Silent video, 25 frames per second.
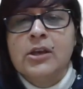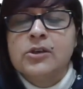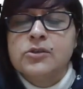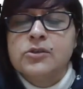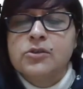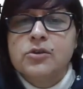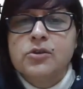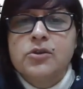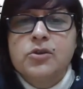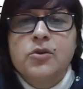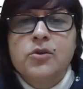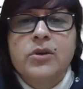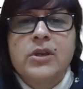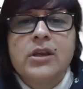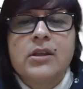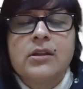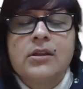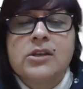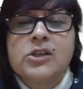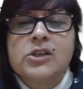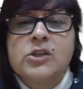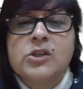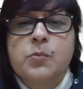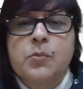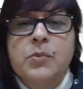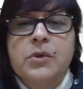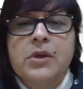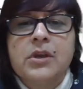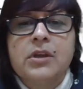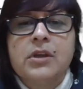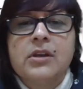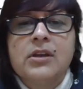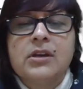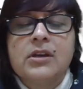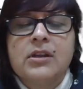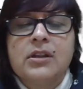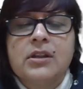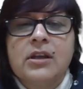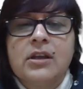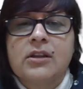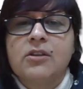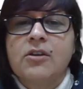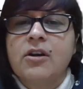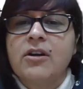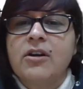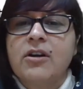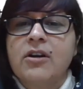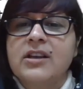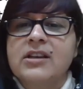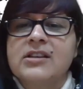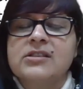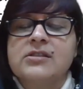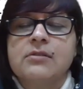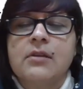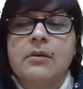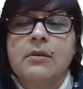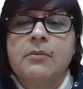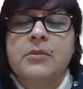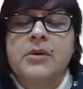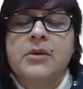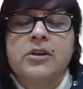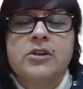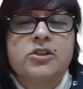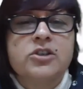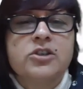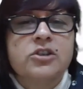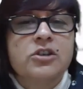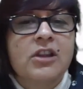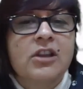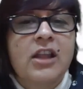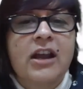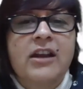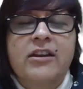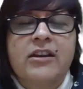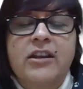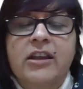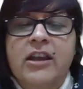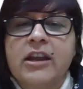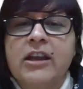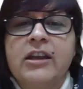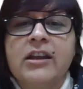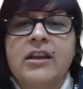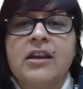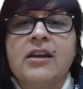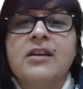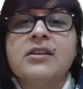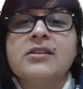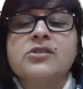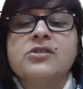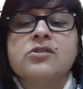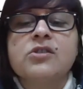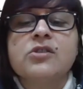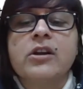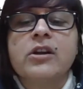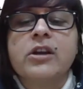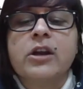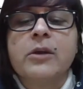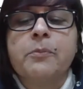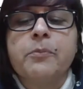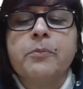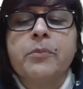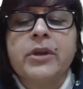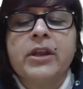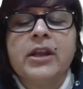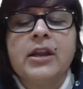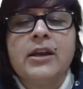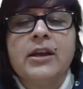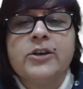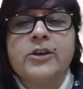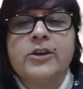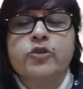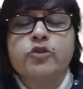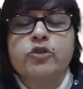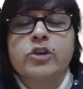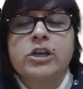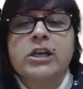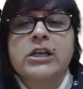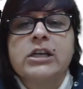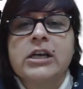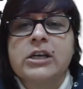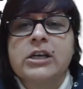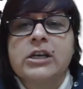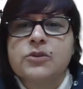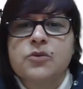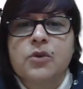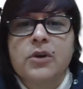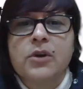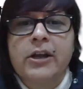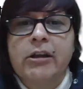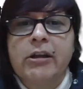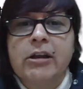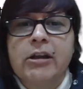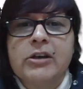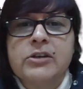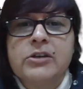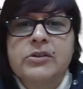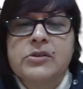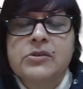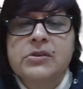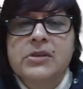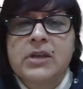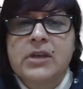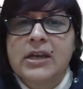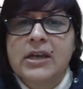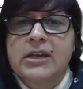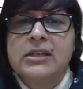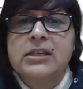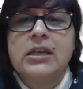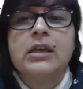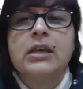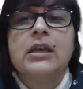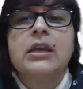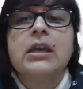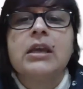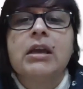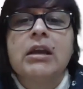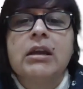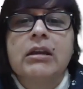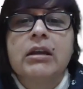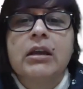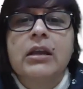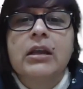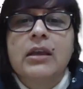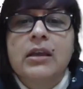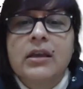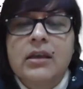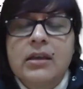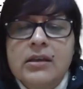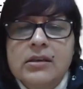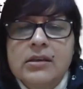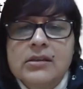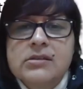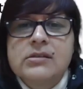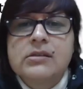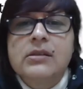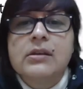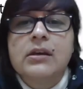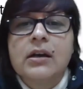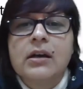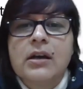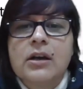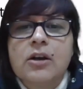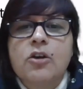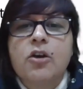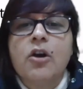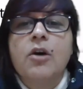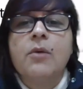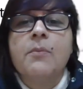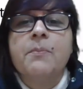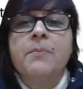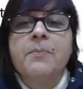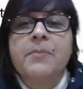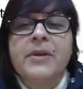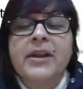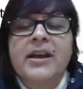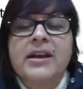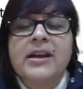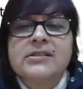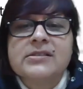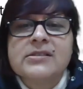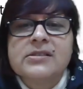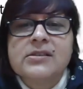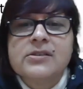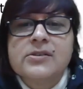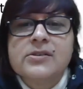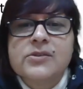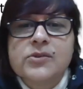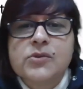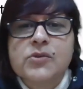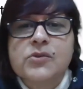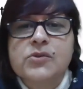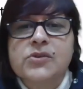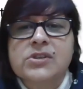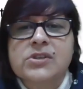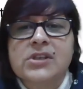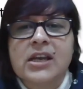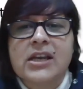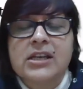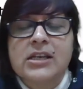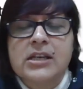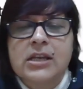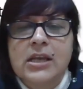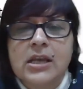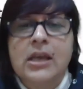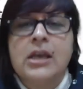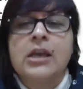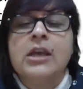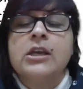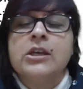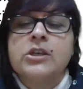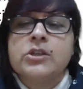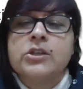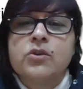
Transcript: So during this period, the thought has emerged that India is not a pre-literate isolated society, it is a complex society.